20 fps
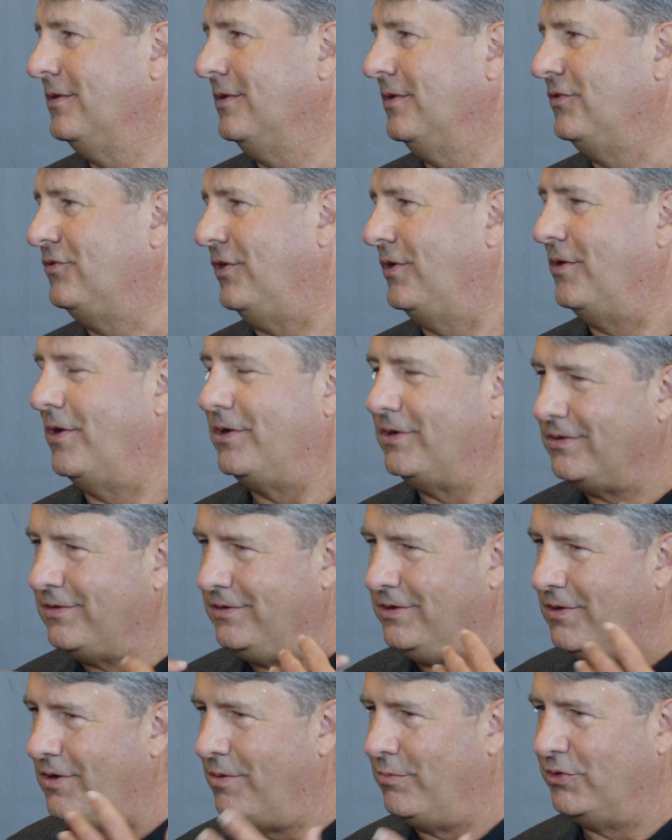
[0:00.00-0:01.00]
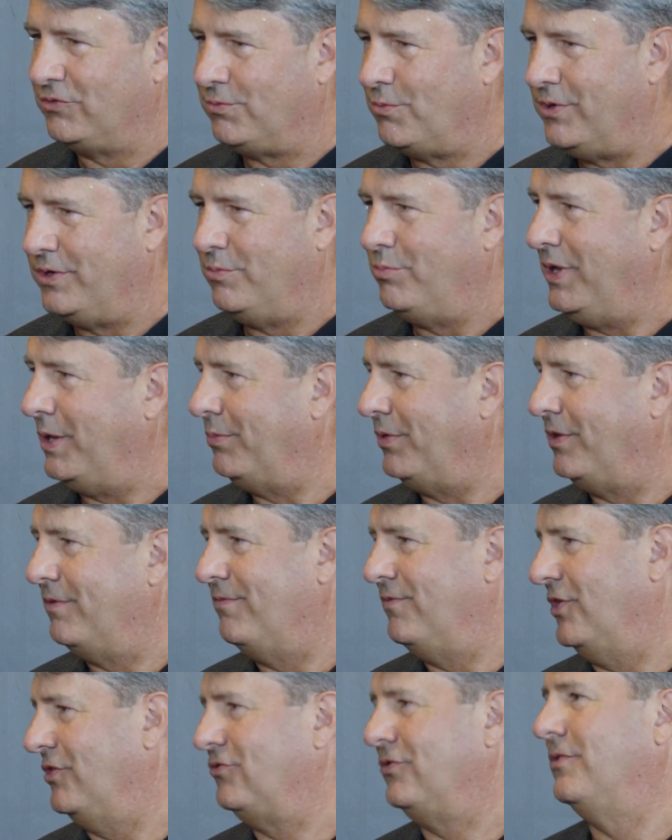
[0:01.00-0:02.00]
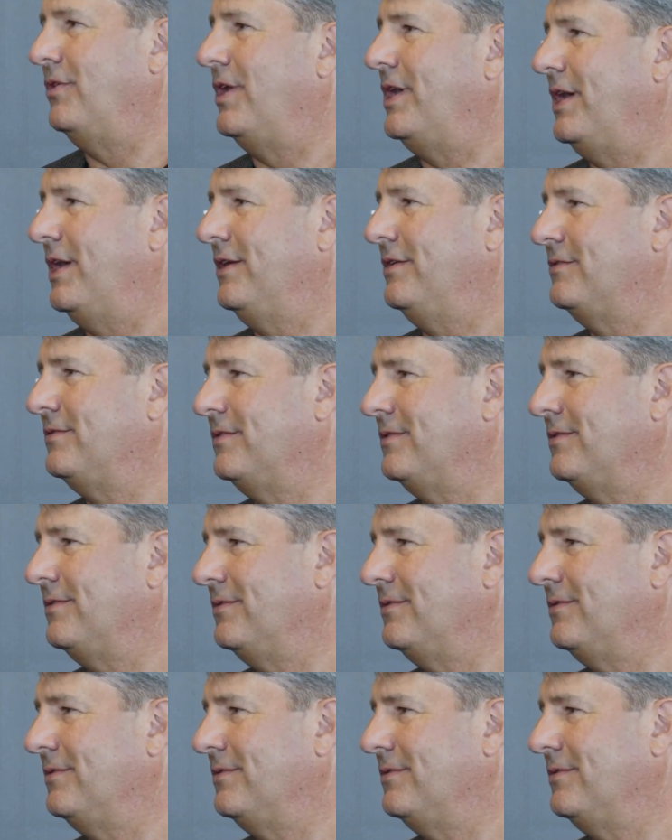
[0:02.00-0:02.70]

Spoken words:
So you almost want to be able to visualize